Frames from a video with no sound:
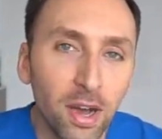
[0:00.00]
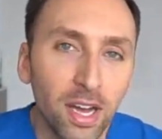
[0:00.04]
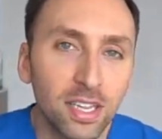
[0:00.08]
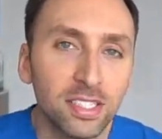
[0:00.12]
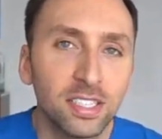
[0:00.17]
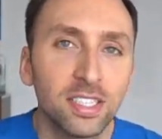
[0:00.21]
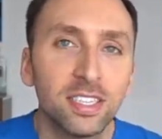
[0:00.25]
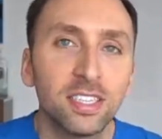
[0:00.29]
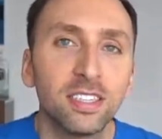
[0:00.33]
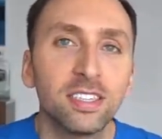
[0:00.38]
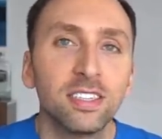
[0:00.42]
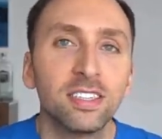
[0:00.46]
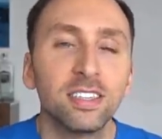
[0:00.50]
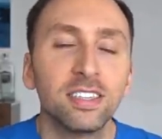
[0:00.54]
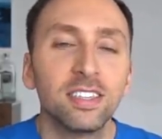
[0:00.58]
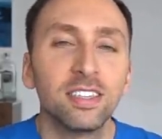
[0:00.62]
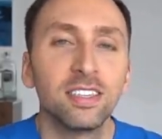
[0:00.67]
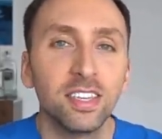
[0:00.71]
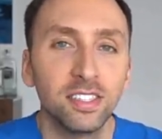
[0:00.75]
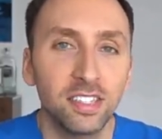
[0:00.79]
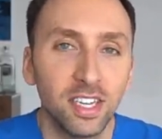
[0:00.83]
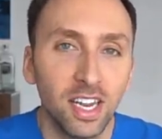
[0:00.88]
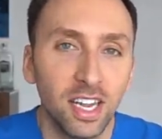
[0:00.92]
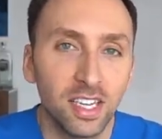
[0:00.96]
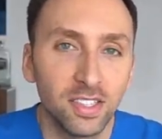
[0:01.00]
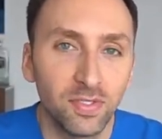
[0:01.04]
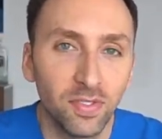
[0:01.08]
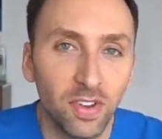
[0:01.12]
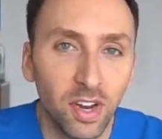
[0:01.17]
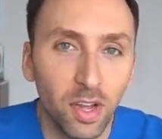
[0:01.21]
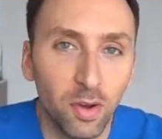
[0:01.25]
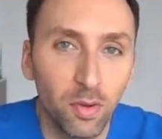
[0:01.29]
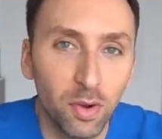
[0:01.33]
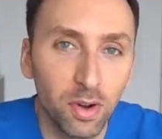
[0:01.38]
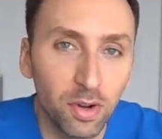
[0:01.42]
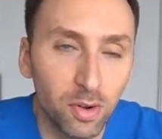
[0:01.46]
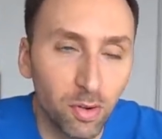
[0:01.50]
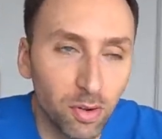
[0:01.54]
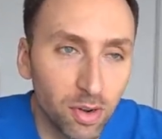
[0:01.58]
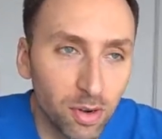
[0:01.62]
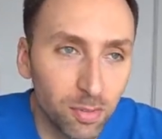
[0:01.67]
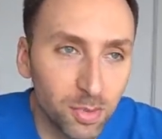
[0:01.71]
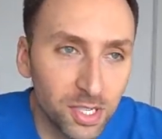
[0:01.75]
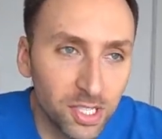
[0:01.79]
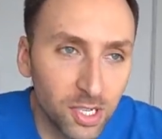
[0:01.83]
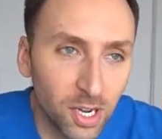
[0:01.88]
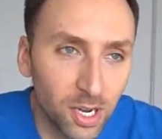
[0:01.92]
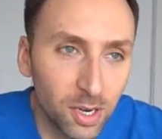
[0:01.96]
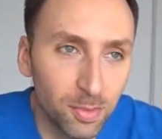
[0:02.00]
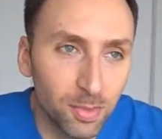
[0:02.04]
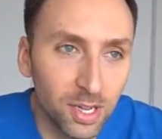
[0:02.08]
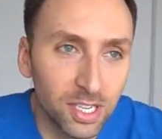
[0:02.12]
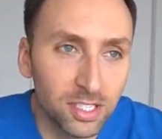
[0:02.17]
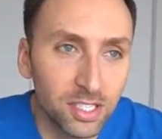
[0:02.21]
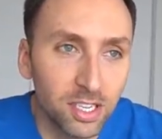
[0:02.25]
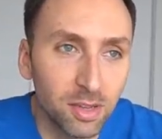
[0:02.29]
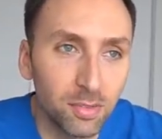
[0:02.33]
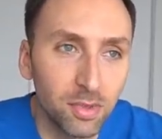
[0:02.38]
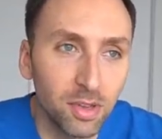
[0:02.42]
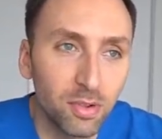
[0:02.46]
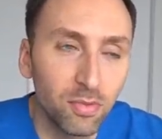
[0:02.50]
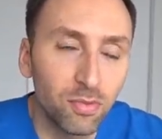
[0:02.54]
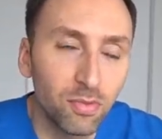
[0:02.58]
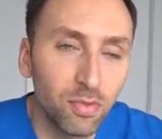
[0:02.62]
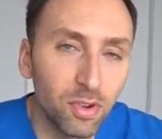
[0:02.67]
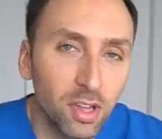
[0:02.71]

but on today's video, we are going to be talking about something